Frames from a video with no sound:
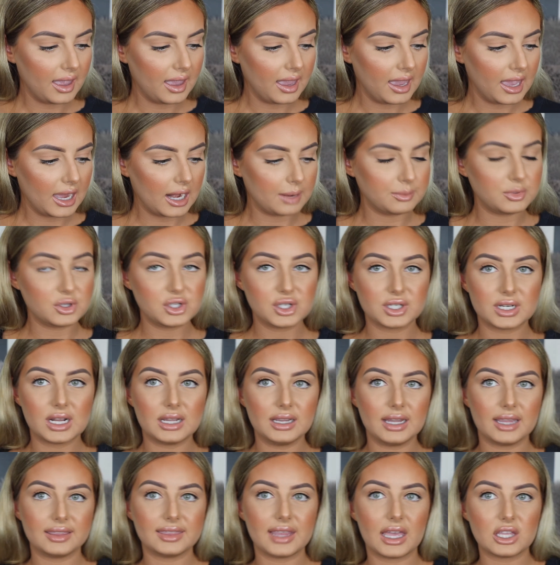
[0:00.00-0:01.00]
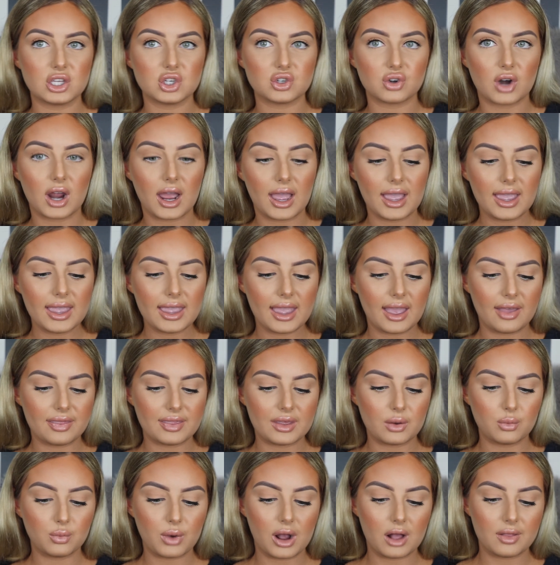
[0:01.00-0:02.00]
And I'm just going to let that dry. And
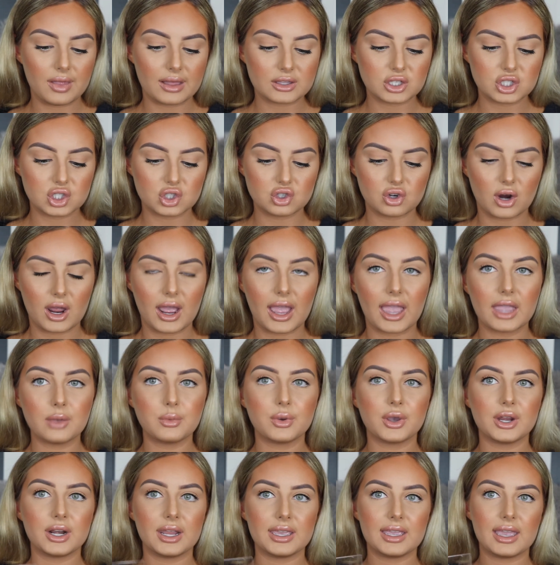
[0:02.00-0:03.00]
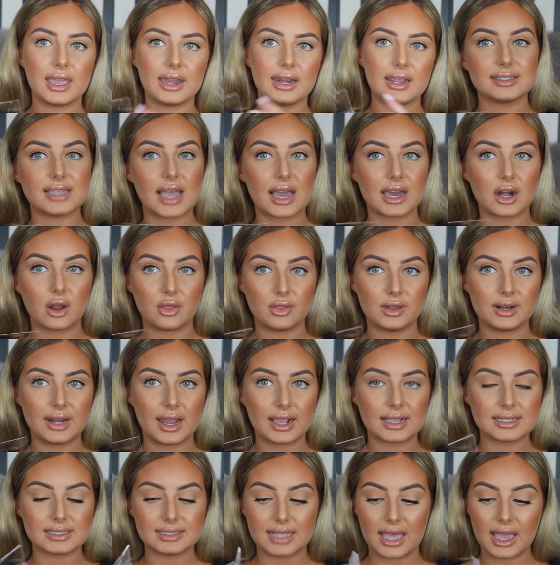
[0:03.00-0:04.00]
then while that's drying, we're going to get started on the
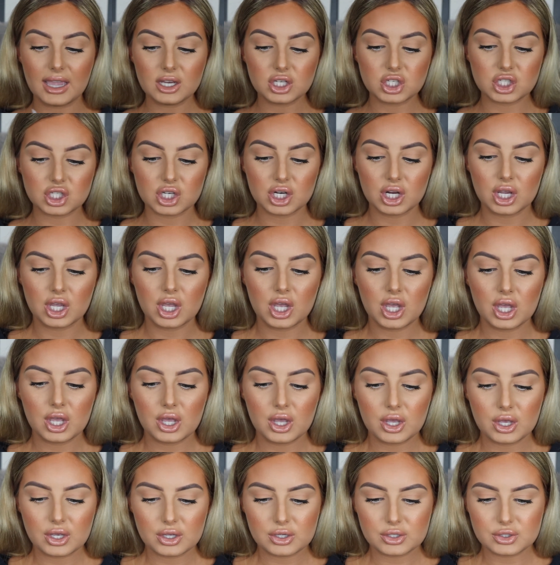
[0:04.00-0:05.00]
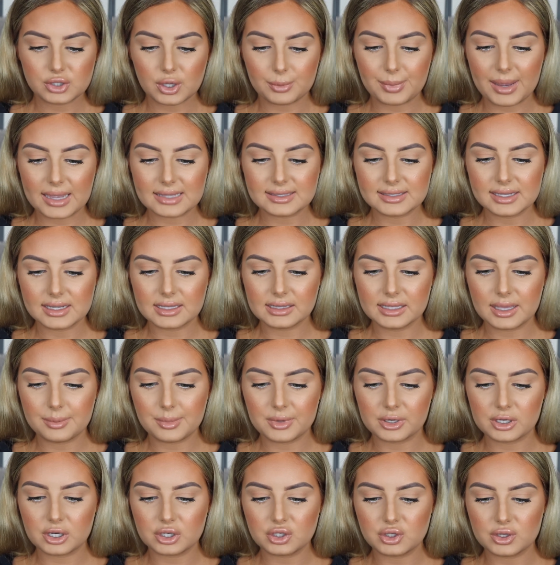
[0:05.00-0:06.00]
next lash. So basically, I'm
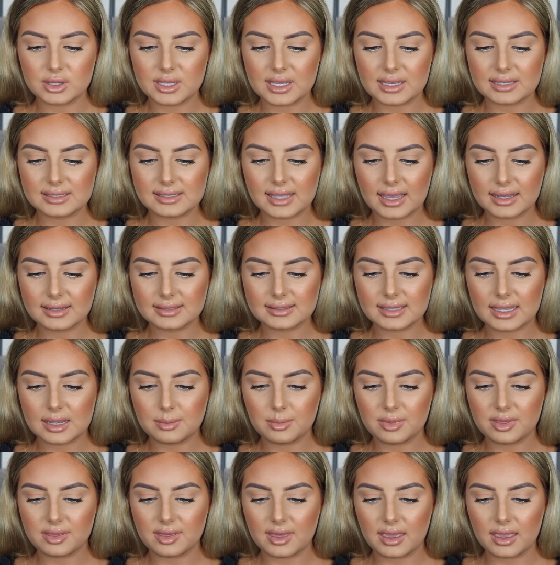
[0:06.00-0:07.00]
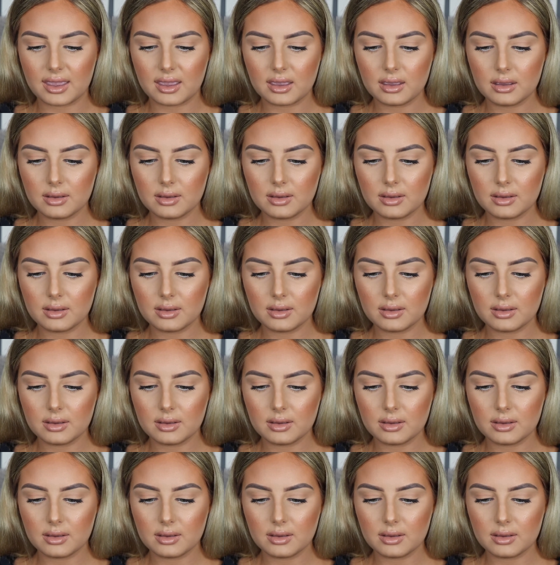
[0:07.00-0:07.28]
going to do the exact same thing.